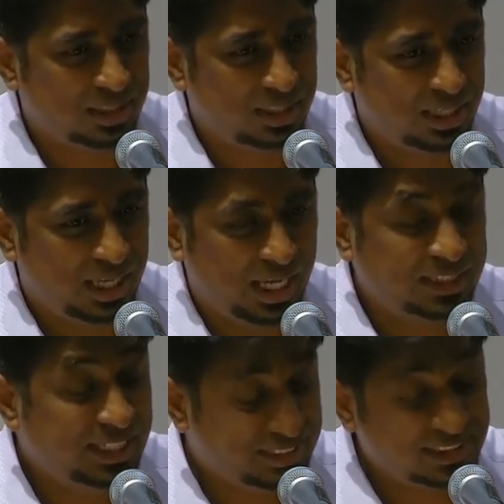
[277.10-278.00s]
And he
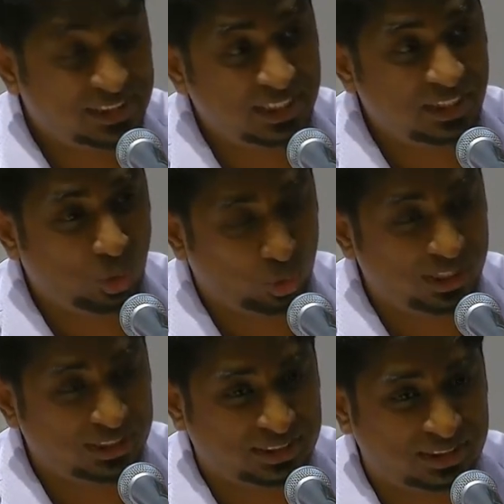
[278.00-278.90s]
just didn't
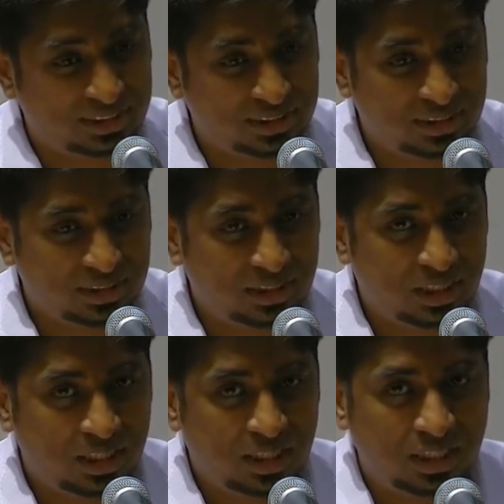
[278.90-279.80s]
notice.
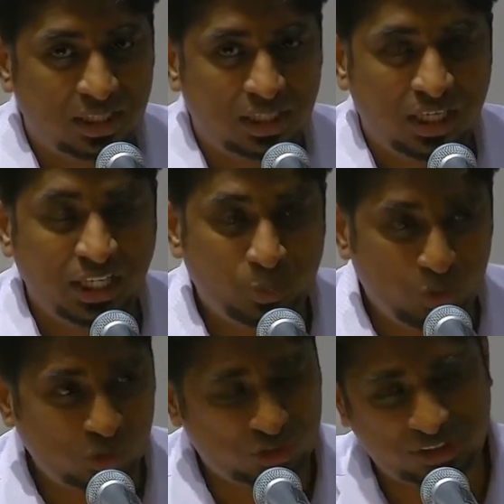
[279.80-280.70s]
It
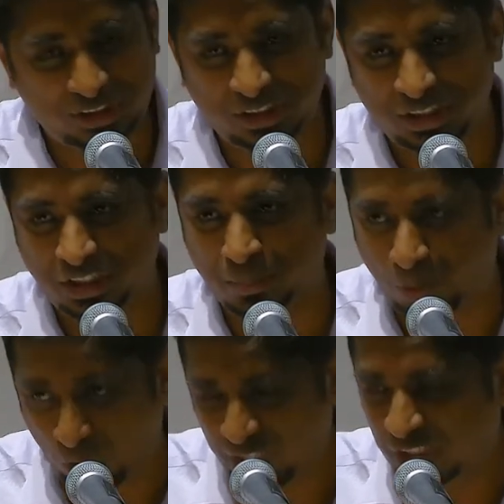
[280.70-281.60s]
was the
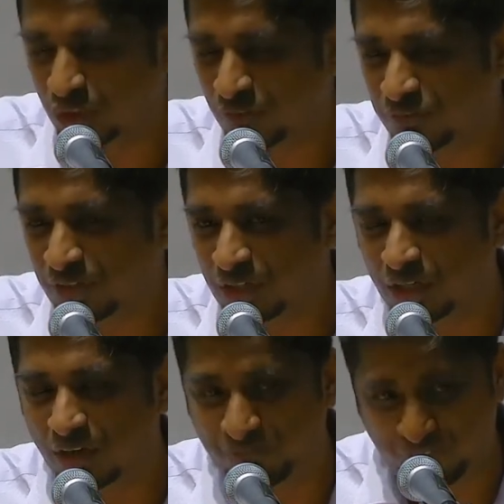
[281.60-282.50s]
bodies of a
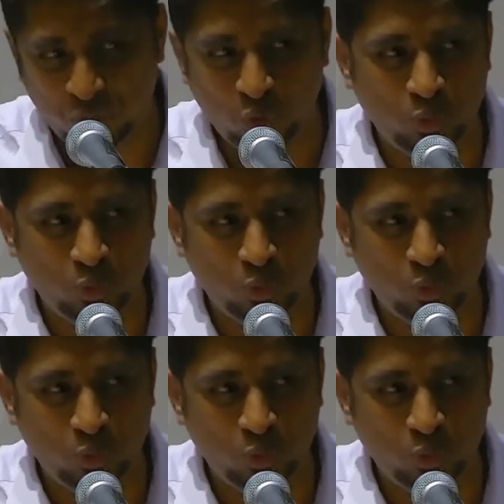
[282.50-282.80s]
few